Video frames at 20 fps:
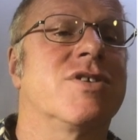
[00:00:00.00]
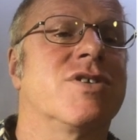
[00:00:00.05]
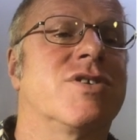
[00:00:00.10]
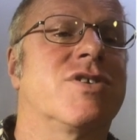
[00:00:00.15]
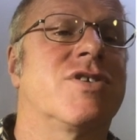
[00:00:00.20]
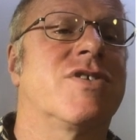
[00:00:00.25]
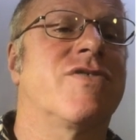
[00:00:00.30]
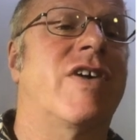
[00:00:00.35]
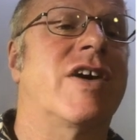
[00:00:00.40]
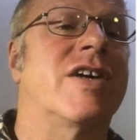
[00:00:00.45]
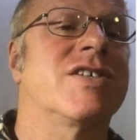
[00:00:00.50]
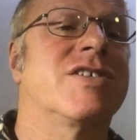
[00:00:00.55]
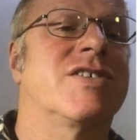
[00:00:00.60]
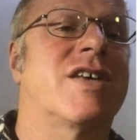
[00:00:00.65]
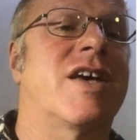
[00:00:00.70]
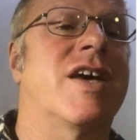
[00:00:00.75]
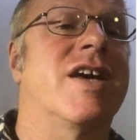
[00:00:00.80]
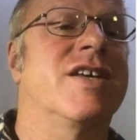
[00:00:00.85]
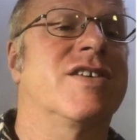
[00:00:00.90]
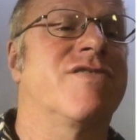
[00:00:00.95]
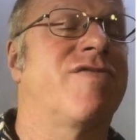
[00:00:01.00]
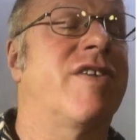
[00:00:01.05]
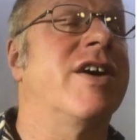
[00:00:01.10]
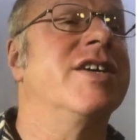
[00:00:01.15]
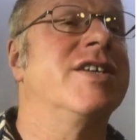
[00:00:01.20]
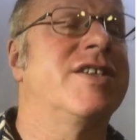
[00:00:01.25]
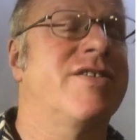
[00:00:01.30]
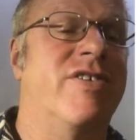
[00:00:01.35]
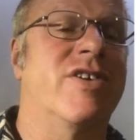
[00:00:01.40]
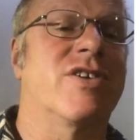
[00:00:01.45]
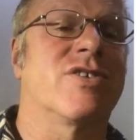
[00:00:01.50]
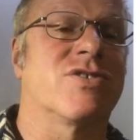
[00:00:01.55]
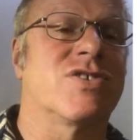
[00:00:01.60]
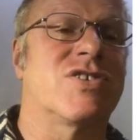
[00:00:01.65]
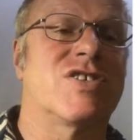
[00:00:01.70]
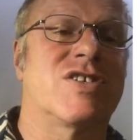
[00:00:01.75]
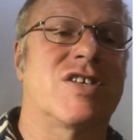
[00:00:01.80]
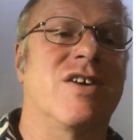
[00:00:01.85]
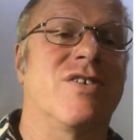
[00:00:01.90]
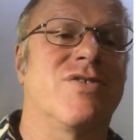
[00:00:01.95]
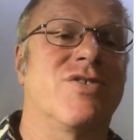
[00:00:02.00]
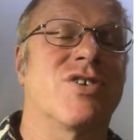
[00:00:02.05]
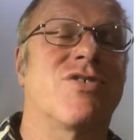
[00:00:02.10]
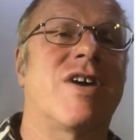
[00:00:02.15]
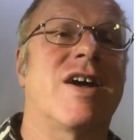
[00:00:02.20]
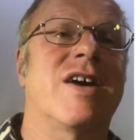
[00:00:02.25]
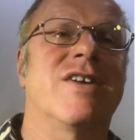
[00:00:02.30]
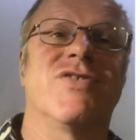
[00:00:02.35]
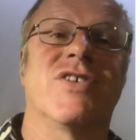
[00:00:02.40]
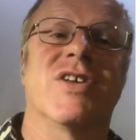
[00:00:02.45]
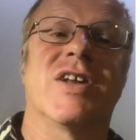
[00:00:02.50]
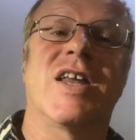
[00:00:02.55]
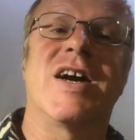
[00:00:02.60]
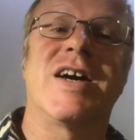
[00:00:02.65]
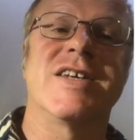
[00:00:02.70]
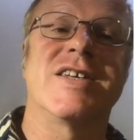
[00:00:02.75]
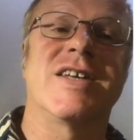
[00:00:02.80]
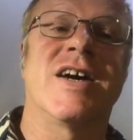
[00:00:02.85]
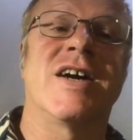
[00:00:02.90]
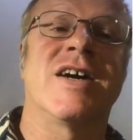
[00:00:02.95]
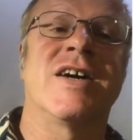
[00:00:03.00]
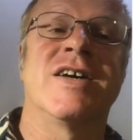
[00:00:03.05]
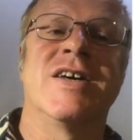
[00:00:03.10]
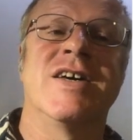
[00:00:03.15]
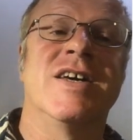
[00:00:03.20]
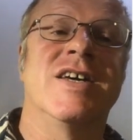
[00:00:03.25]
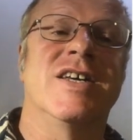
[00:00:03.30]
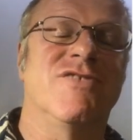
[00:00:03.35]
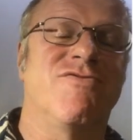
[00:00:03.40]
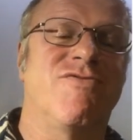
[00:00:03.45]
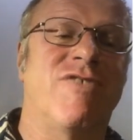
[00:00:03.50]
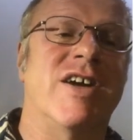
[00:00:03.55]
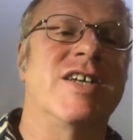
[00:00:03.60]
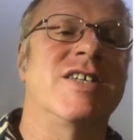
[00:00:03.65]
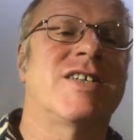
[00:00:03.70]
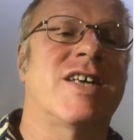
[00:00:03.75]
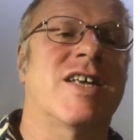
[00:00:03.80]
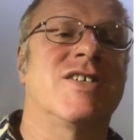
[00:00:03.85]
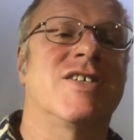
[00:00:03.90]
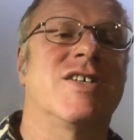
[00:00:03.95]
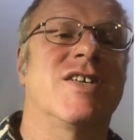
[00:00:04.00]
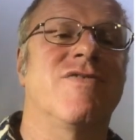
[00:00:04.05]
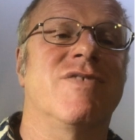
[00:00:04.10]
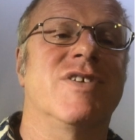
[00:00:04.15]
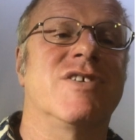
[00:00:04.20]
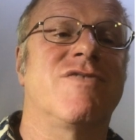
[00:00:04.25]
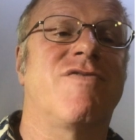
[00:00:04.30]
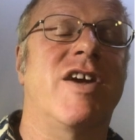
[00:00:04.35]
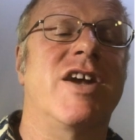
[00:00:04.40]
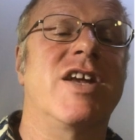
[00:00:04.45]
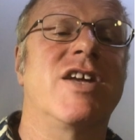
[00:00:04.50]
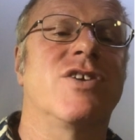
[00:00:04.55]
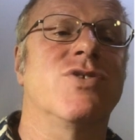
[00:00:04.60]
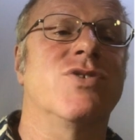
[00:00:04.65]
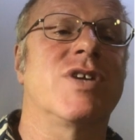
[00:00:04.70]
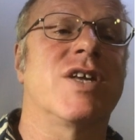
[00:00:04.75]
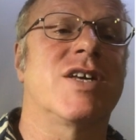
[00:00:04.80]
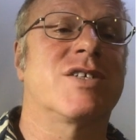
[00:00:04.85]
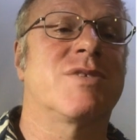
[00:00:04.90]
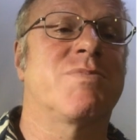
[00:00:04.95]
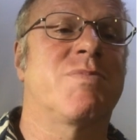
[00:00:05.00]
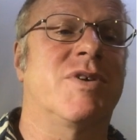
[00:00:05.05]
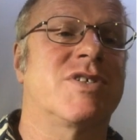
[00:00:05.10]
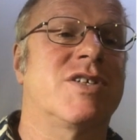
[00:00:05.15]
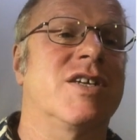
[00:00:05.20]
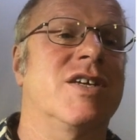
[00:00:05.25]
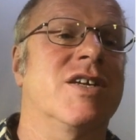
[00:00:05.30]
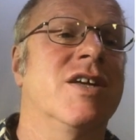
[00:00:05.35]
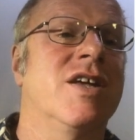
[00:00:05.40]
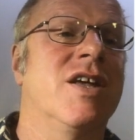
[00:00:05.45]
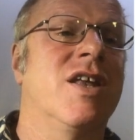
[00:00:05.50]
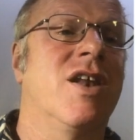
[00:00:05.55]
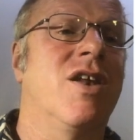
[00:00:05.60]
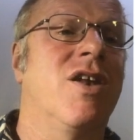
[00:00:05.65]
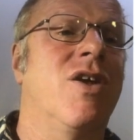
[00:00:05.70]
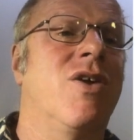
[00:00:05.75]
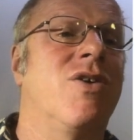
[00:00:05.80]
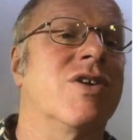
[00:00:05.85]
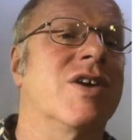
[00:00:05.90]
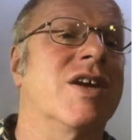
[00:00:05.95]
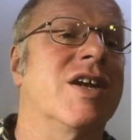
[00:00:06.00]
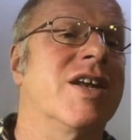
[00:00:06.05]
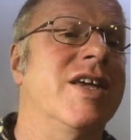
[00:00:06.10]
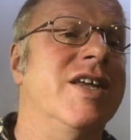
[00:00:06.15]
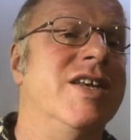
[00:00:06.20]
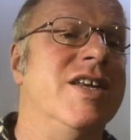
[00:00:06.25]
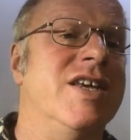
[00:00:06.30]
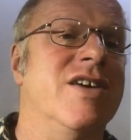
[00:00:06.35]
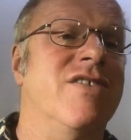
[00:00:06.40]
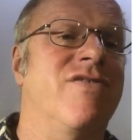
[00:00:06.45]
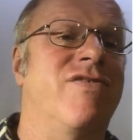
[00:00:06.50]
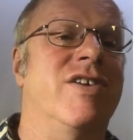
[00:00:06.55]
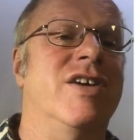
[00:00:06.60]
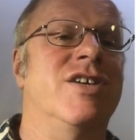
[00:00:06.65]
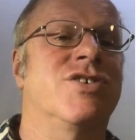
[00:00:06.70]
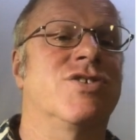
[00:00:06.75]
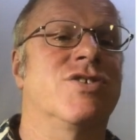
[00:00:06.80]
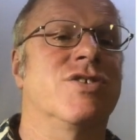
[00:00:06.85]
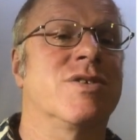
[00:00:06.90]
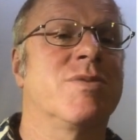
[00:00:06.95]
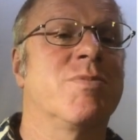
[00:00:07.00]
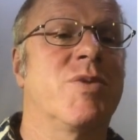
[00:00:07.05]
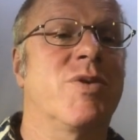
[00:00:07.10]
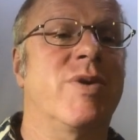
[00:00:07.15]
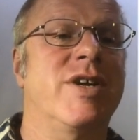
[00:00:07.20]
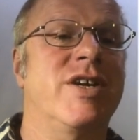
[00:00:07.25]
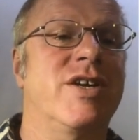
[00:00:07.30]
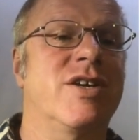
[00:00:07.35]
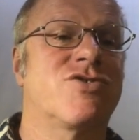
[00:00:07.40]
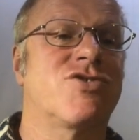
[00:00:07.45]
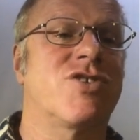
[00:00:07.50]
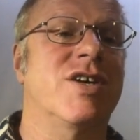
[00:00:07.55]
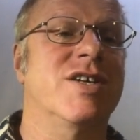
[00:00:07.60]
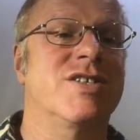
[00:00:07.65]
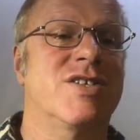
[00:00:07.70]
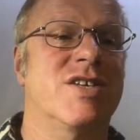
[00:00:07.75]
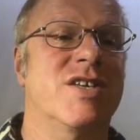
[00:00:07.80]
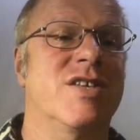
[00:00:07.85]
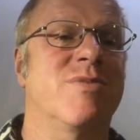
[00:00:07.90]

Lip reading: suffice to say, it's very difficult to see on the ground. The Lidar is very sensitive and is very good at spotting long linear features. But when you try and see